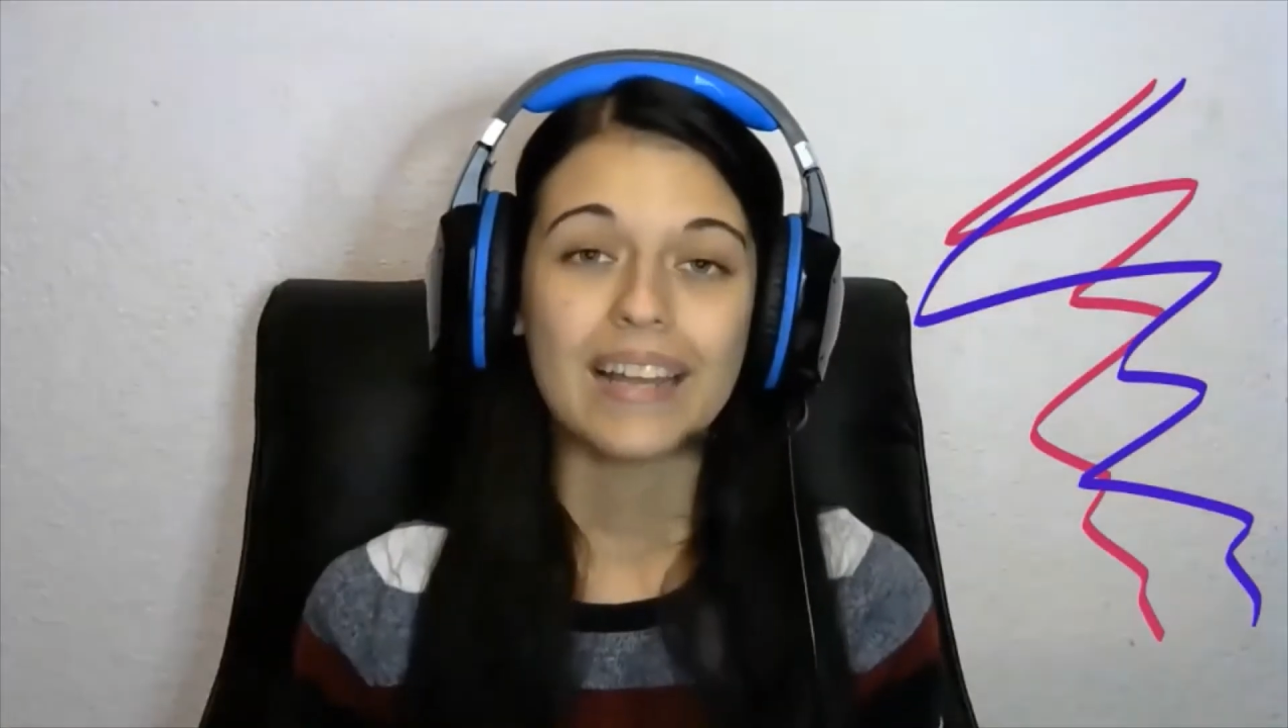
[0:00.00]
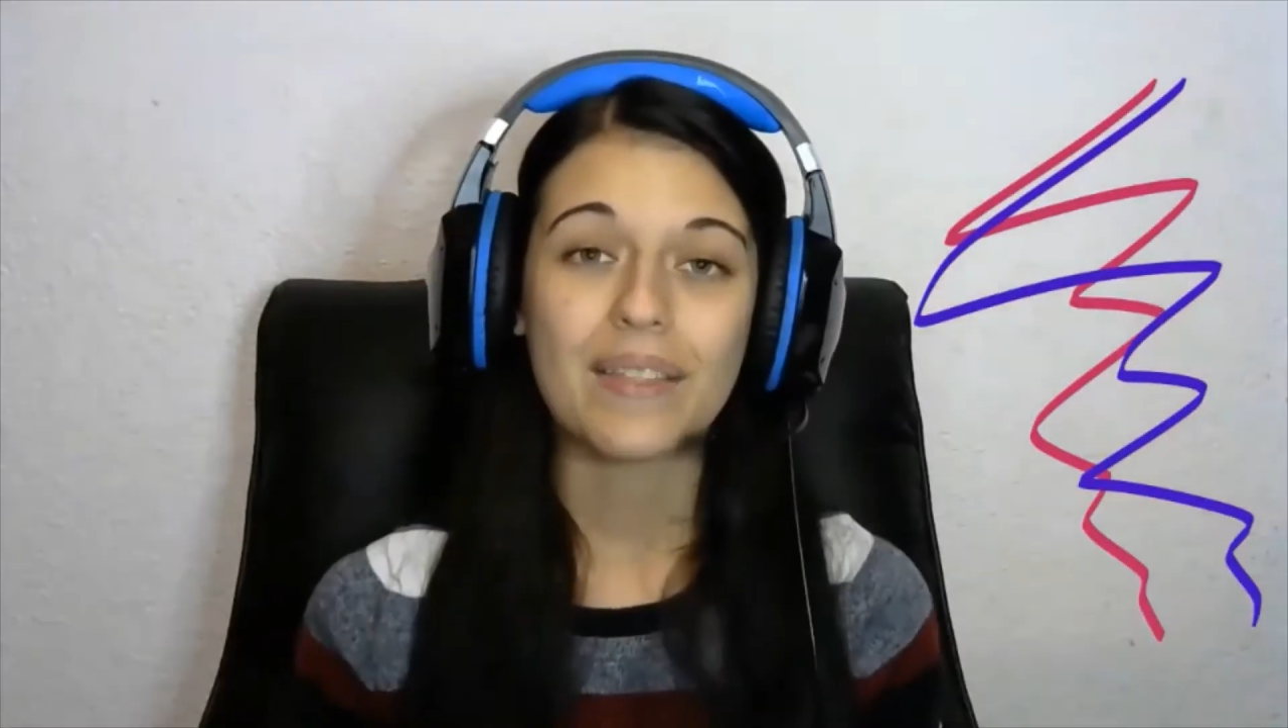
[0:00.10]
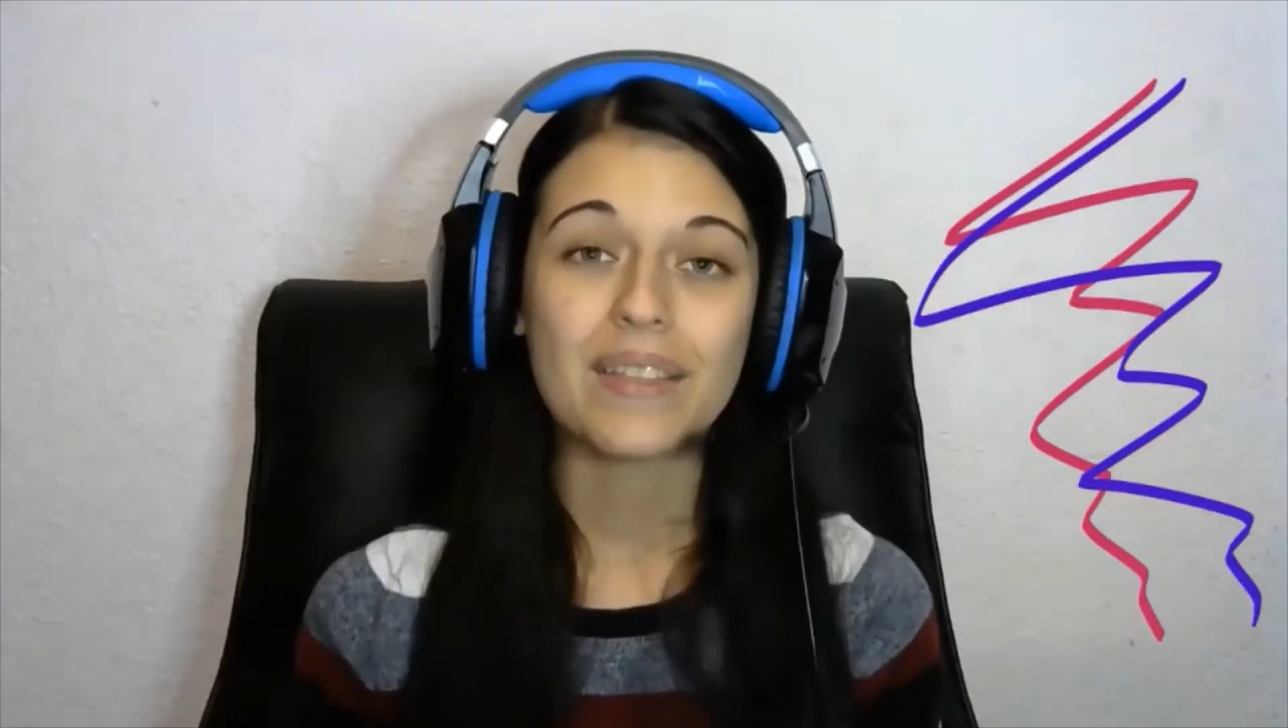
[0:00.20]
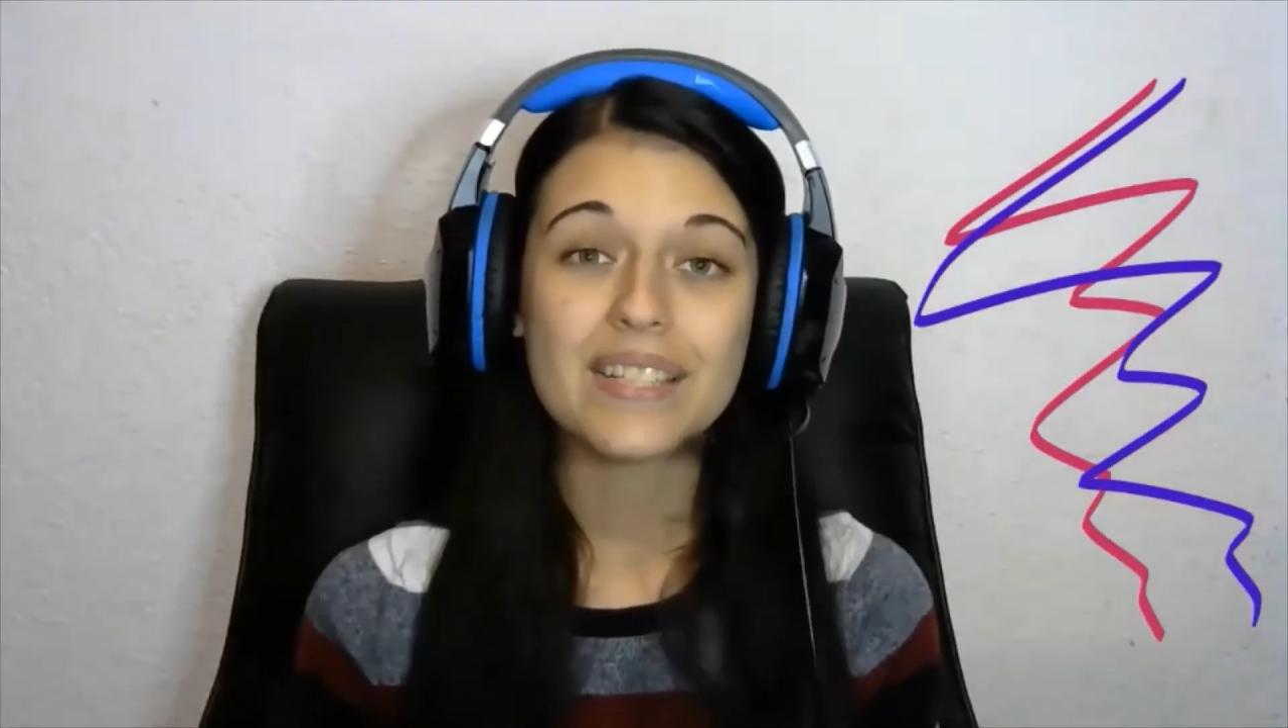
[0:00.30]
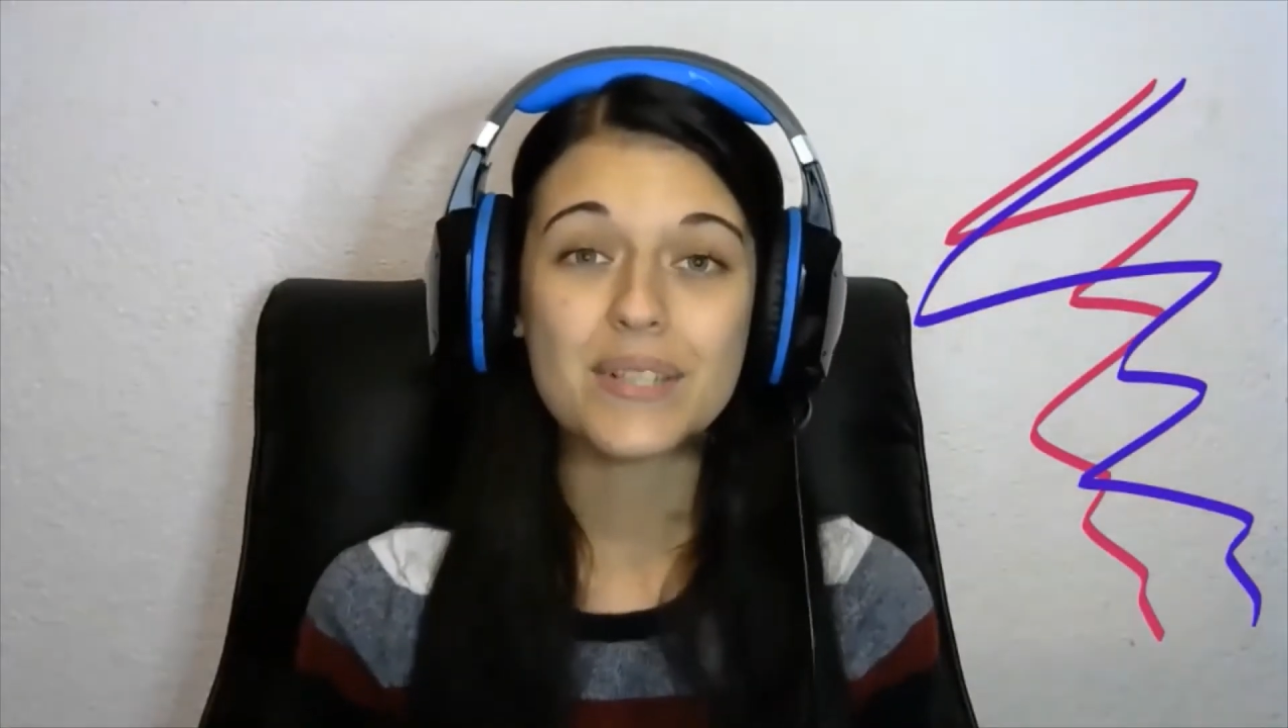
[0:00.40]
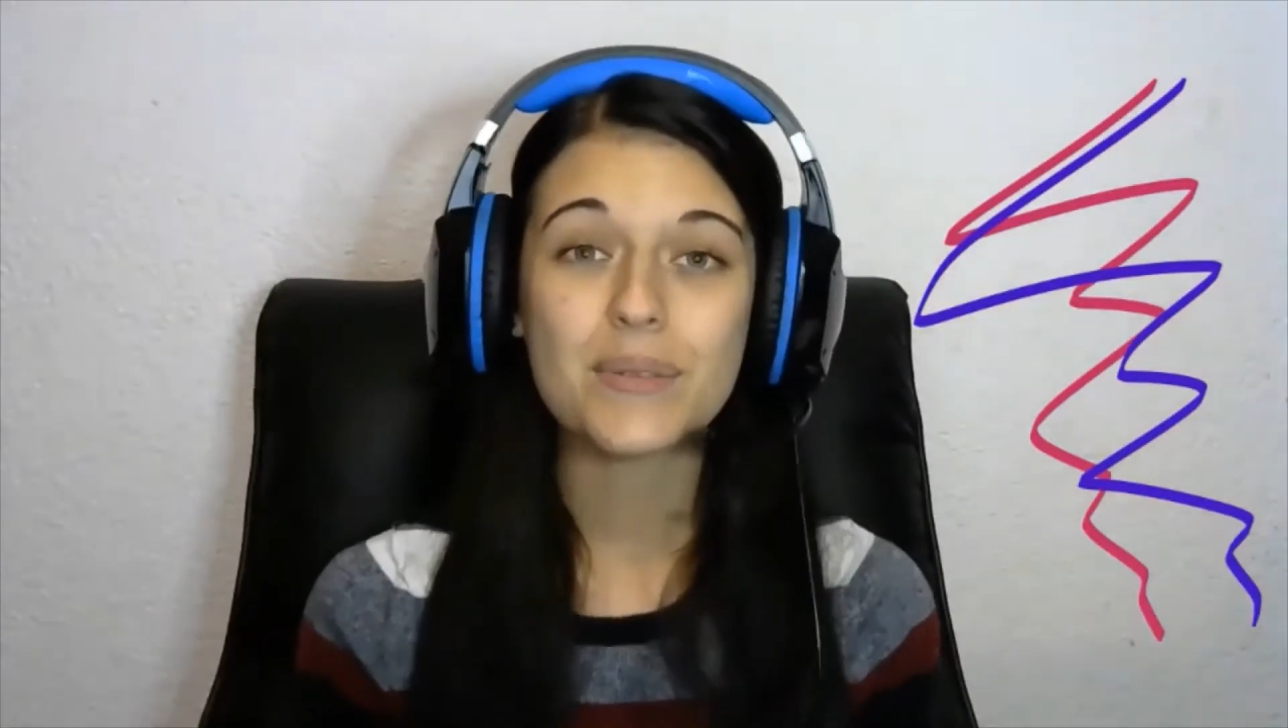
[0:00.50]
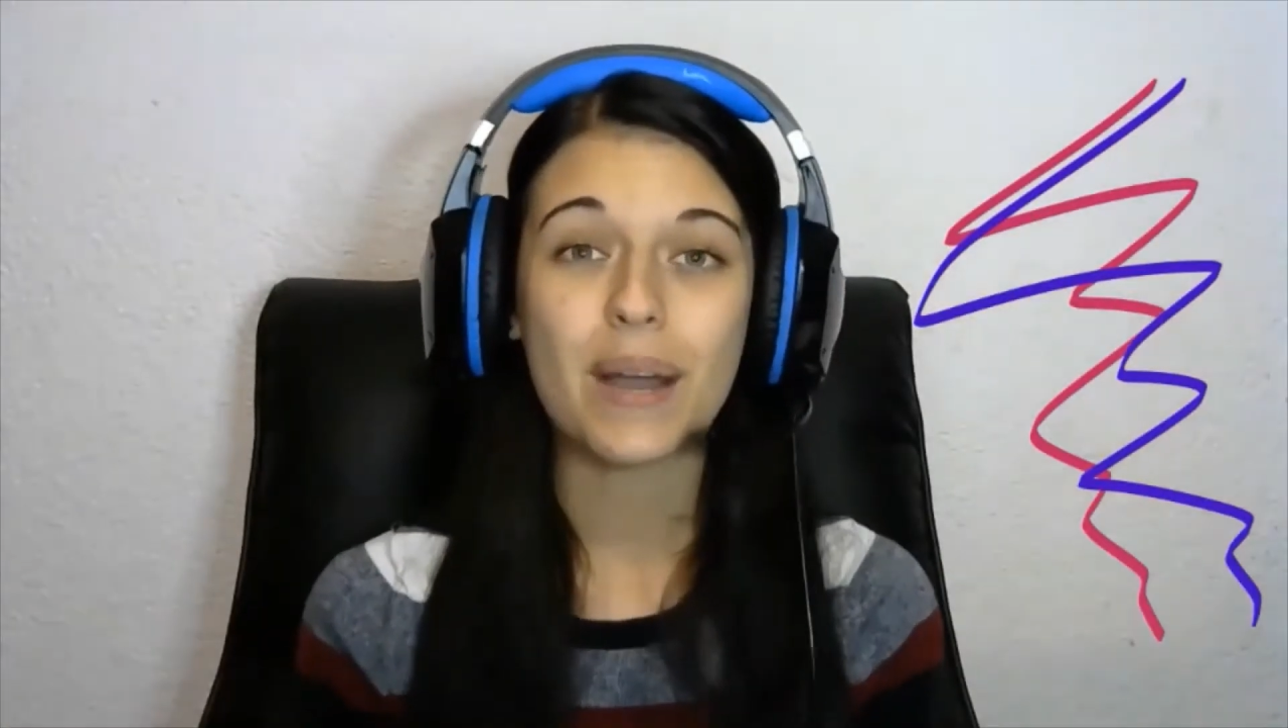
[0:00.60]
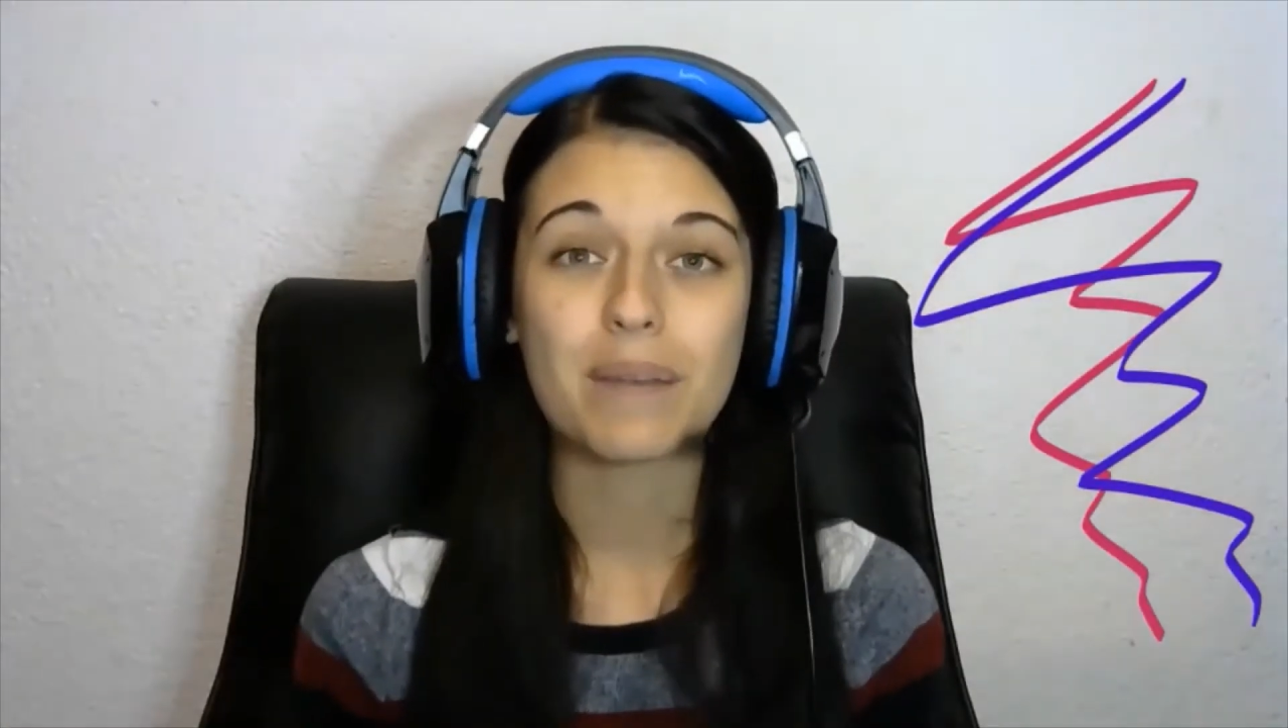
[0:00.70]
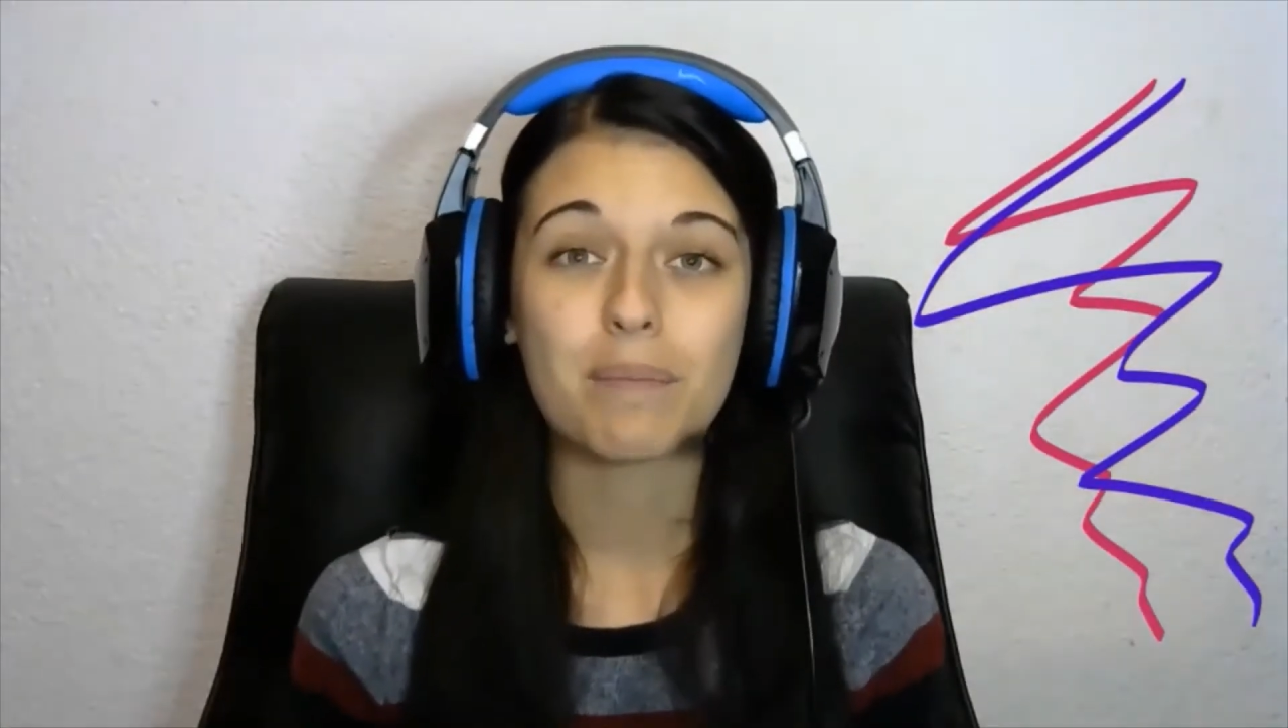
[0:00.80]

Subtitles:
Now, this is quite